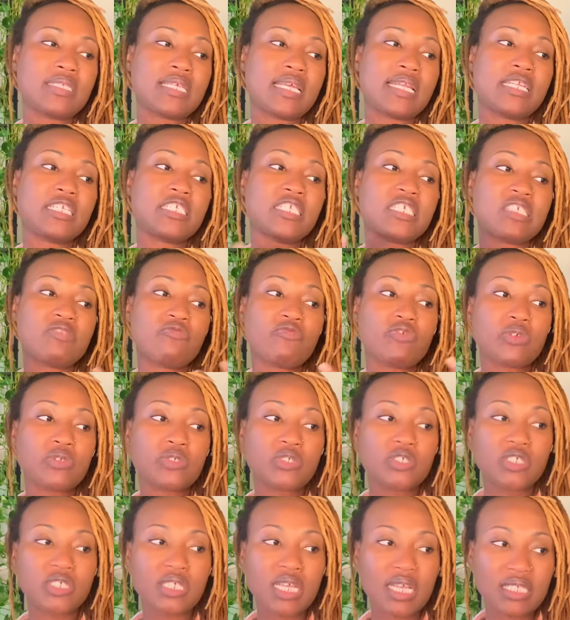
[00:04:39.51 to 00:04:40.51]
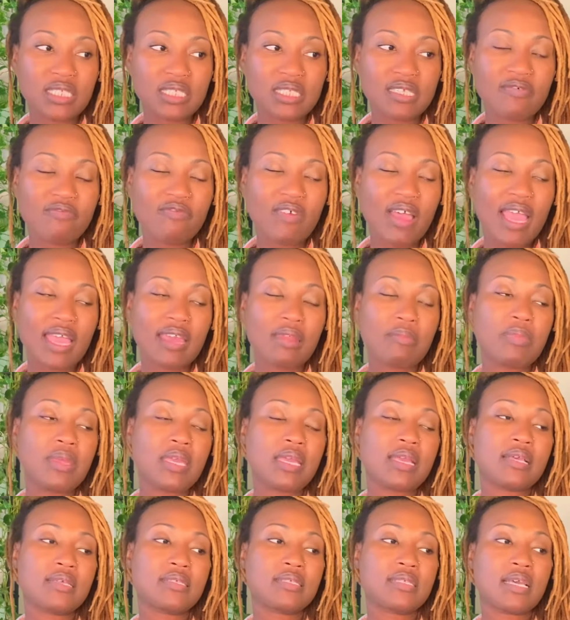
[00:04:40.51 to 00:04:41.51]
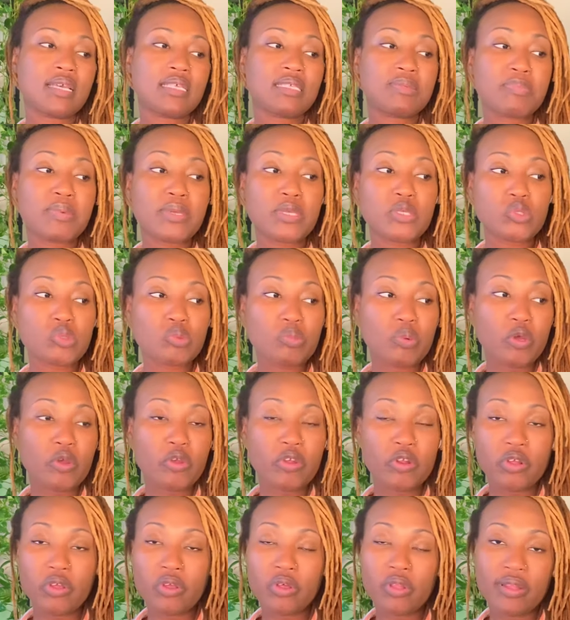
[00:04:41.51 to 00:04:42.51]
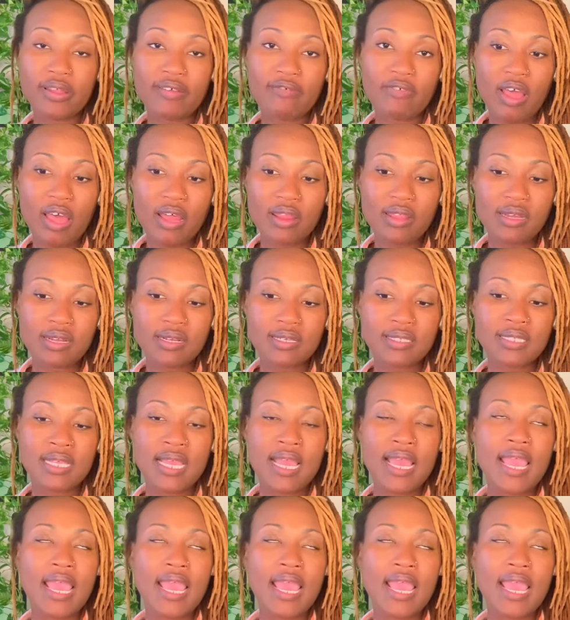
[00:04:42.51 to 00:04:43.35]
and it just feels justified because us being super critical of others